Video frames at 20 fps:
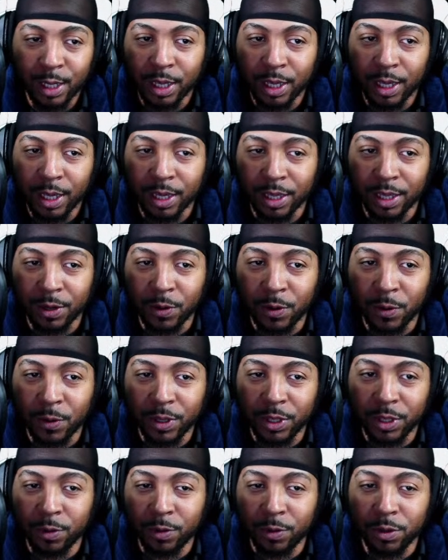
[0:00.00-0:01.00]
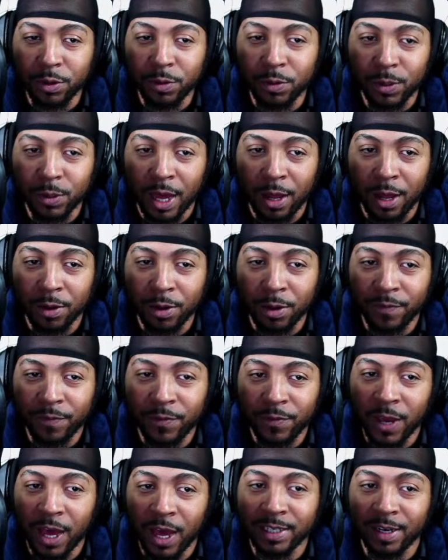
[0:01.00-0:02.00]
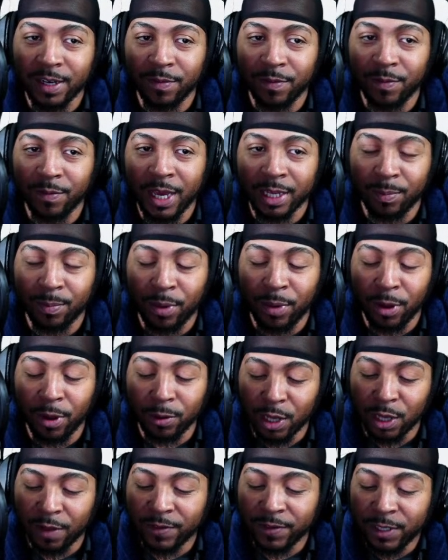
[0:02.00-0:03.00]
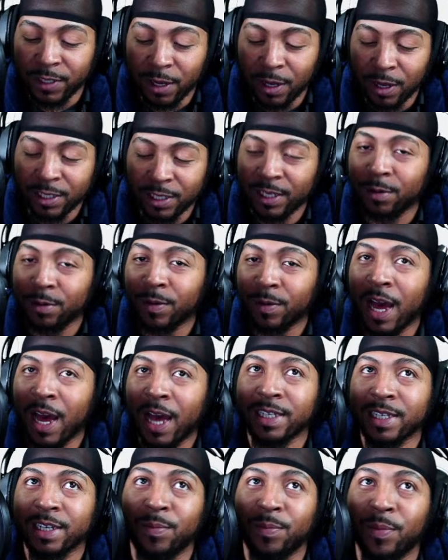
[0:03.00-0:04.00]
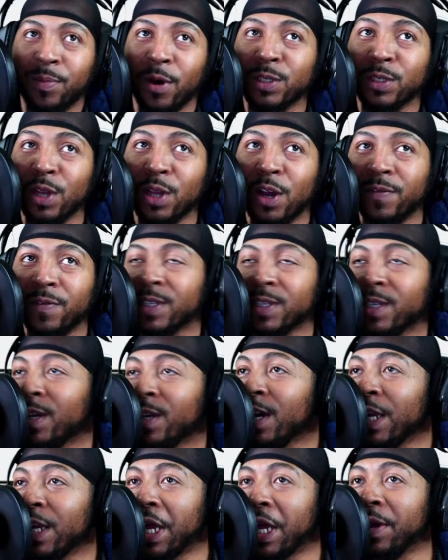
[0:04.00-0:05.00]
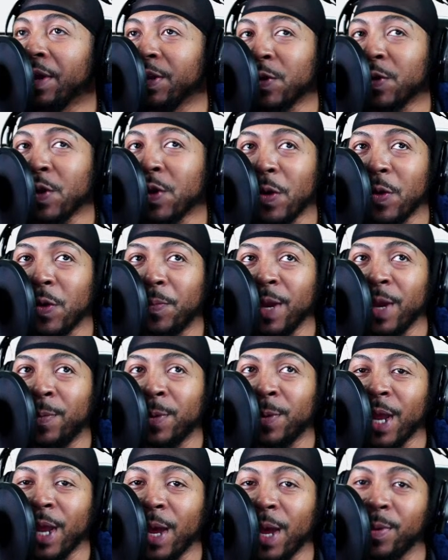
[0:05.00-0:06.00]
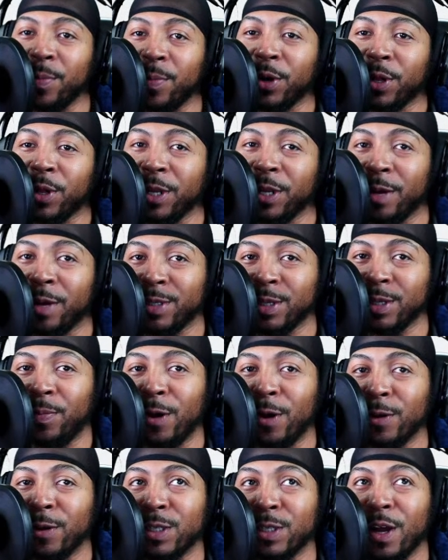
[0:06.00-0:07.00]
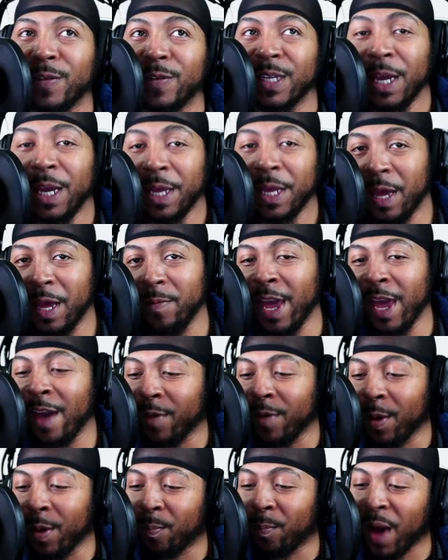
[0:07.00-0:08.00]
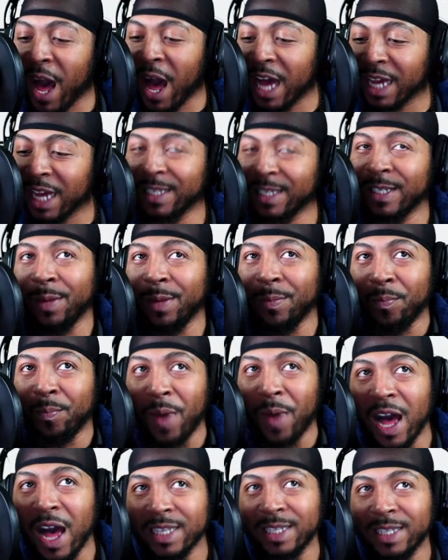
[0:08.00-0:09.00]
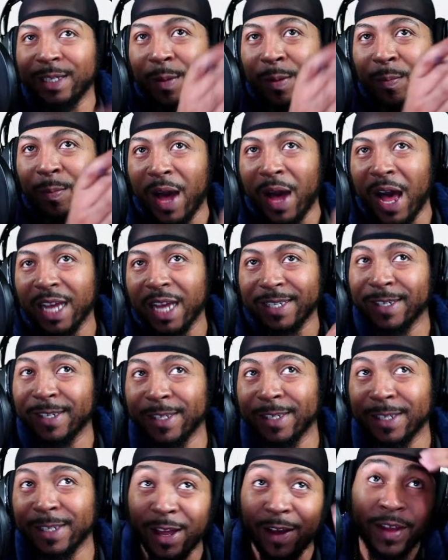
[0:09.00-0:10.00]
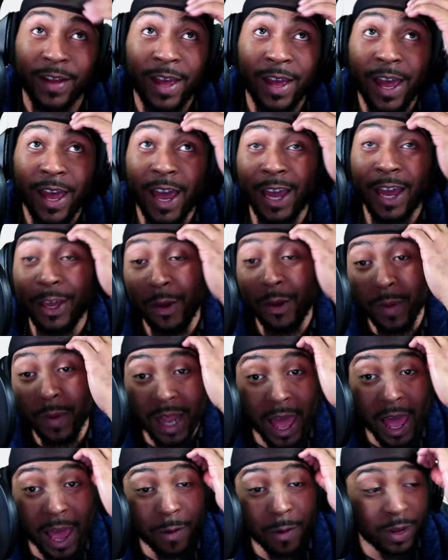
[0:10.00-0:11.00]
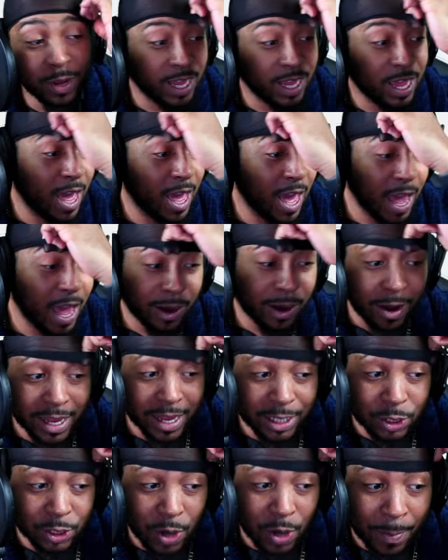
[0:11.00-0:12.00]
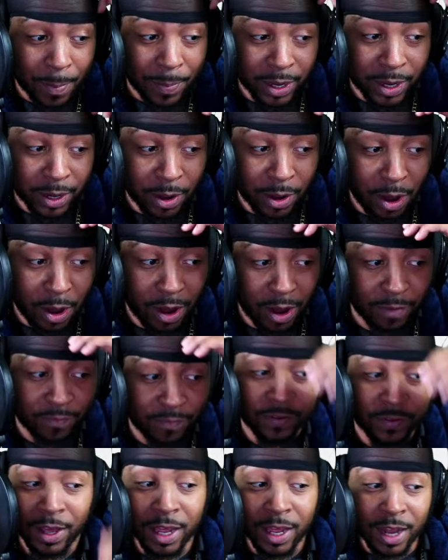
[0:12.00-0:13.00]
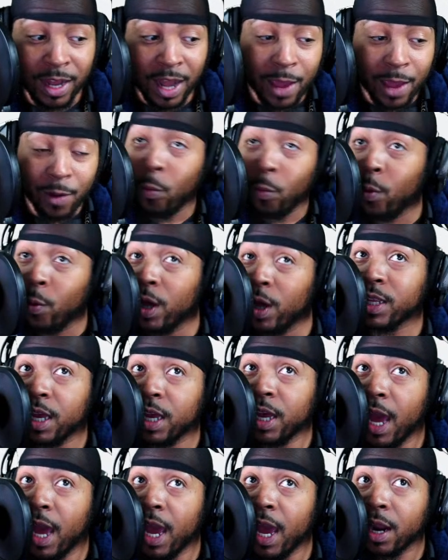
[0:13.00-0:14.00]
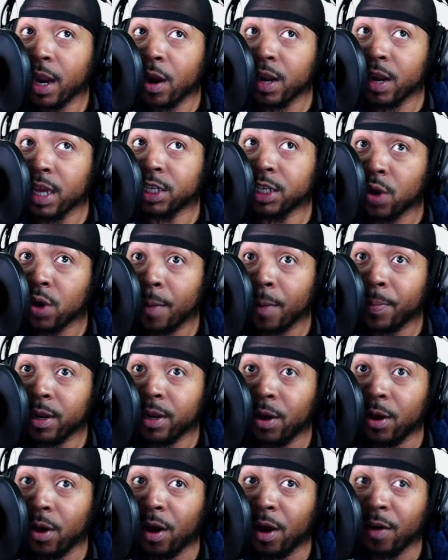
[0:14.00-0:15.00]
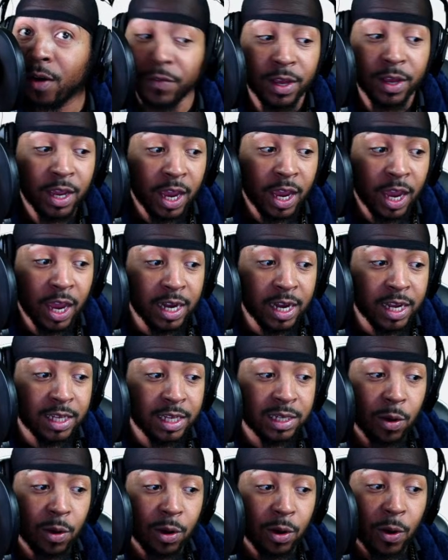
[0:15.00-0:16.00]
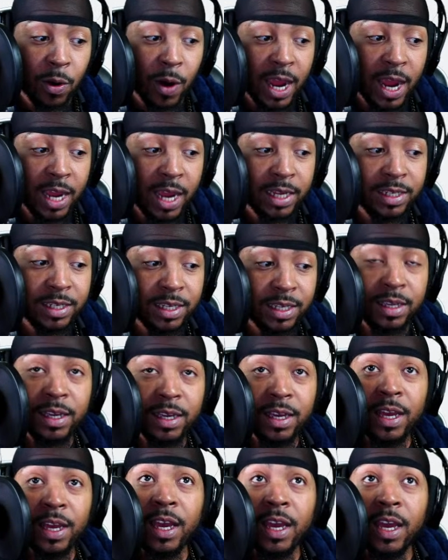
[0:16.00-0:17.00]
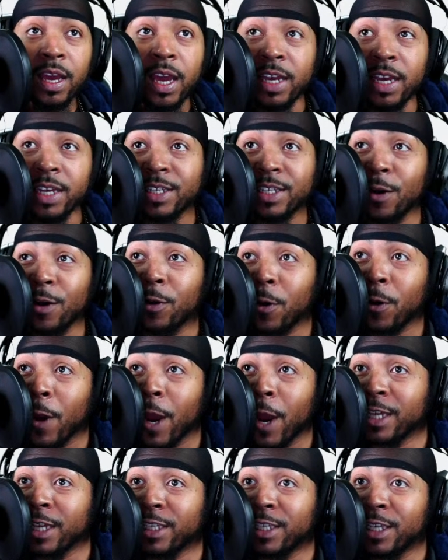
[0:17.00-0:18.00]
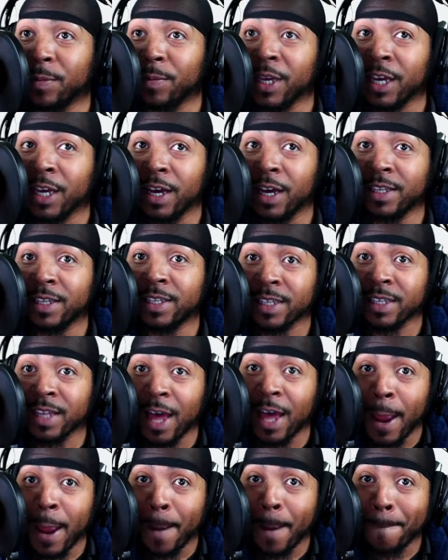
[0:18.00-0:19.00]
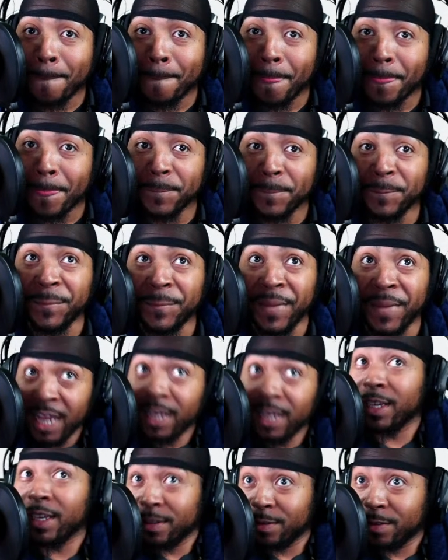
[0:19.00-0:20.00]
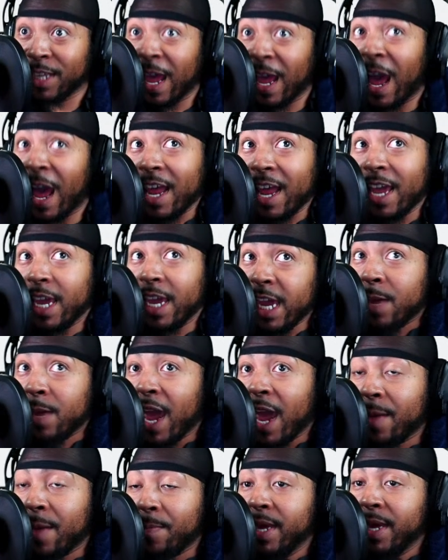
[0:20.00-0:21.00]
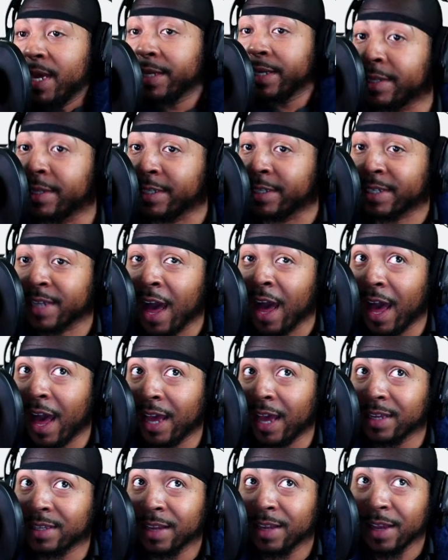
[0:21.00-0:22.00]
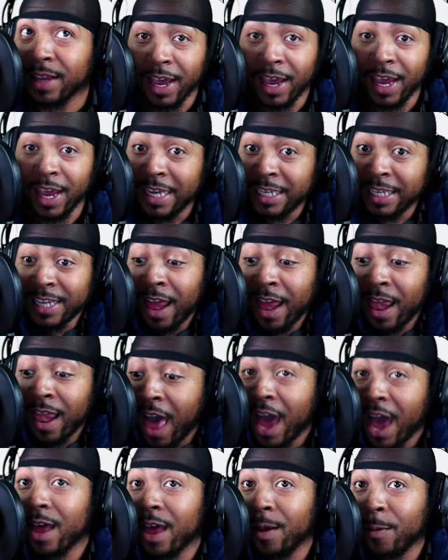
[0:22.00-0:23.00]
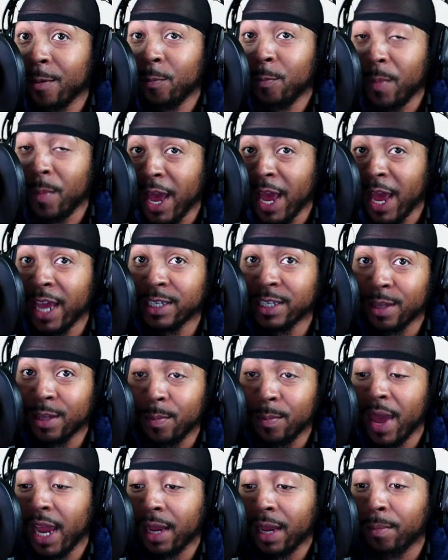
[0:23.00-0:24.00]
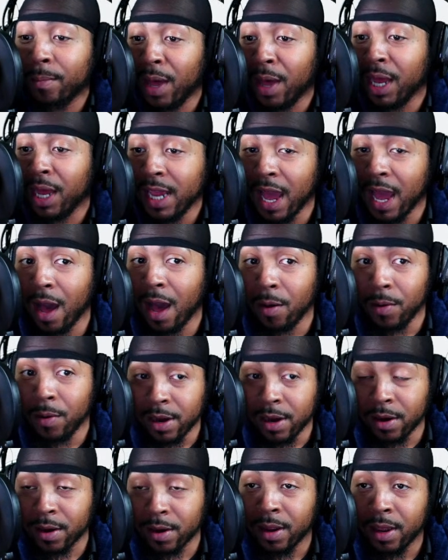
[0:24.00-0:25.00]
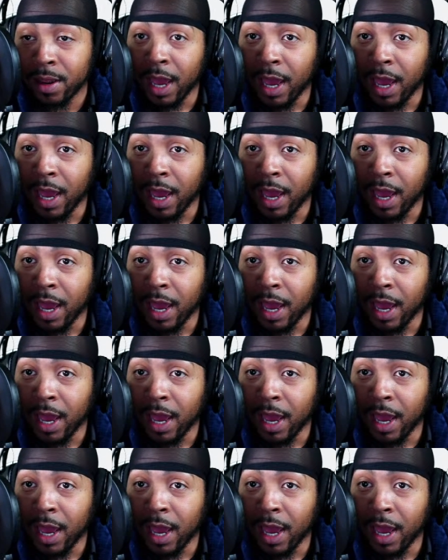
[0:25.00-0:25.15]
I don't know if you guys ever be at the post office. Y'all see them guys at the post office. They, you know, them people, they be pulling up to the post office. They be having boxes and boxes and boxes and stuff. And you be like, what the heck are they dropping off? Like, what the heck are they dropping off? And it's so crazy. It's so crazy because it's like, they got an eBay business, guys. It's a lot of ways to make money out here.